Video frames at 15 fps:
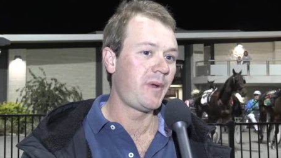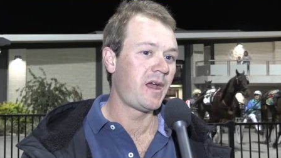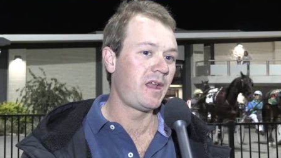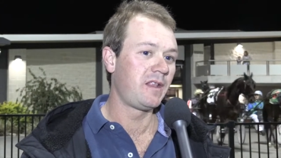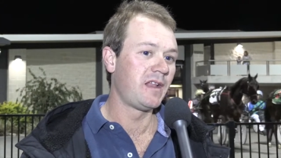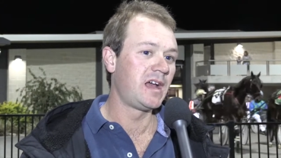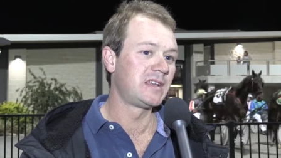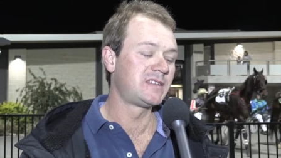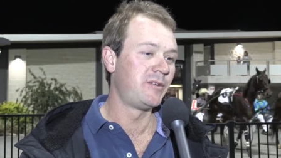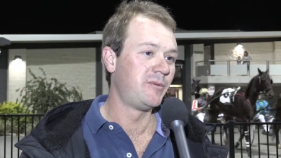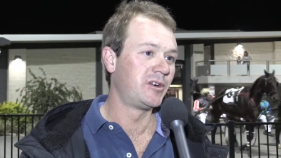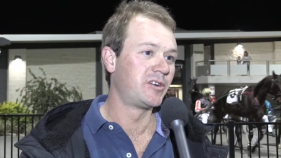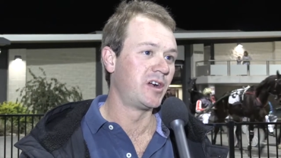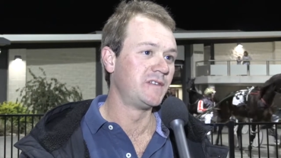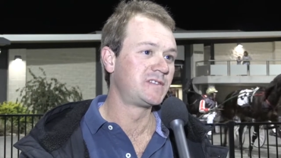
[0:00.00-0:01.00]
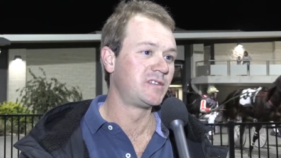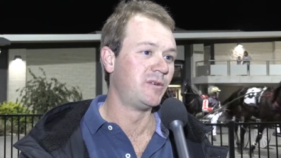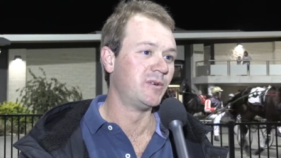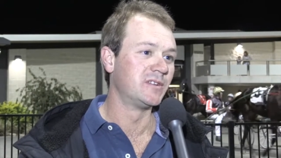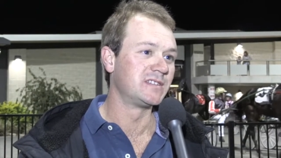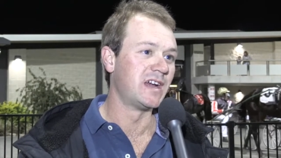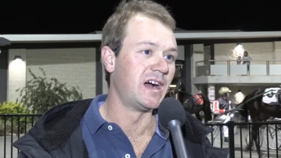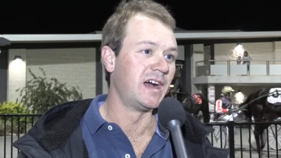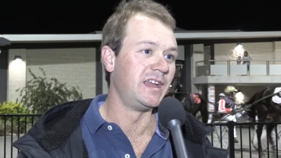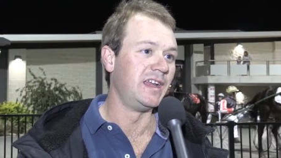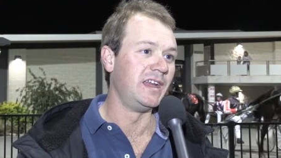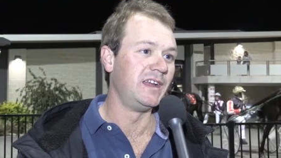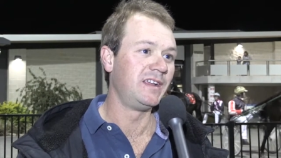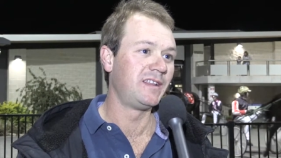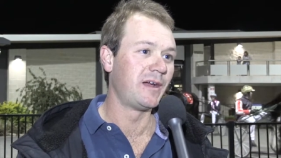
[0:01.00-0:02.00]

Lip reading: but last time I drove Stormontzar here,